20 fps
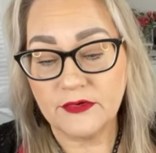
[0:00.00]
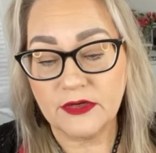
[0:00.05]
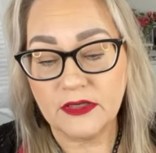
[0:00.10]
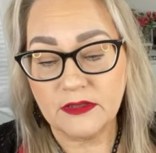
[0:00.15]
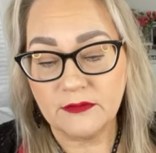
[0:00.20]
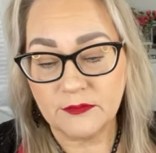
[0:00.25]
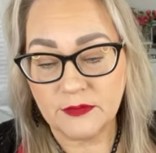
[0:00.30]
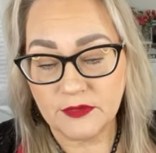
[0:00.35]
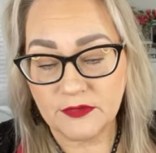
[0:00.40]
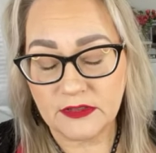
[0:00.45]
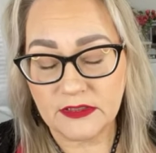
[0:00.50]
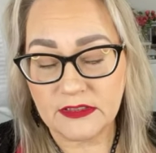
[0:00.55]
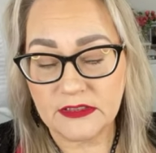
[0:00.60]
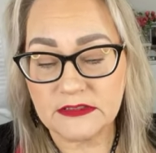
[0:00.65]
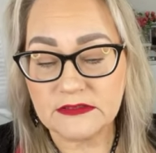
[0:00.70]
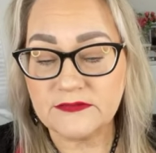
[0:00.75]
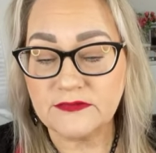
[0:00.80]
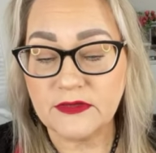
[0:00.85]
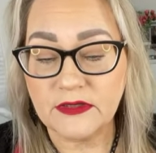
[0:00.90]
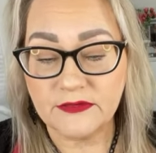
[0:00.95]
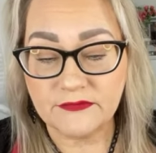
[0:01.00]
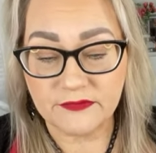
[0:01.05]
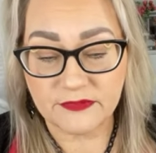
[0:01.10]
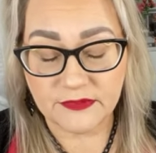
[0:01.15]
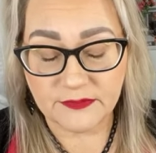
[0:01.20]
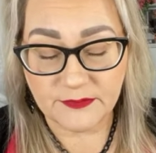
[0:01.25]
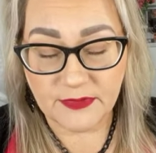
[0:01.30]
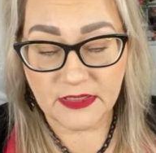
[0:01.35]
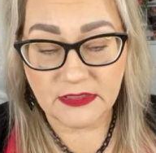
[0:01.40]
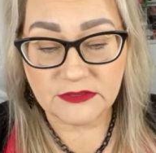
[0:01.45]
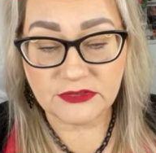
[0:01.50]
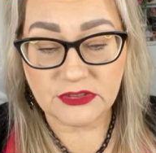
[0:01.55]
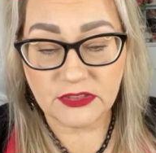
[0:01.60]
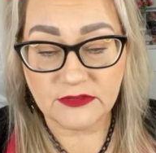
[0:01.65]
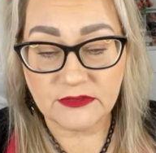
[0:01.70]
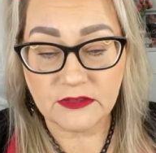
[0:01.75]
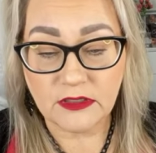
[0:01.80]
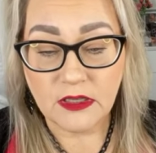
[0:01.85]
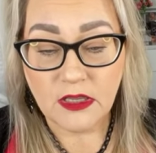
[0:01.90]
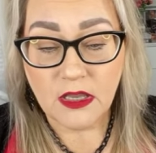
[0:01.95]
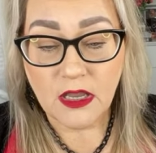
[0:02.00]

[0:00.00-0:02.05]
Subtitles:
immunities, for inflammation,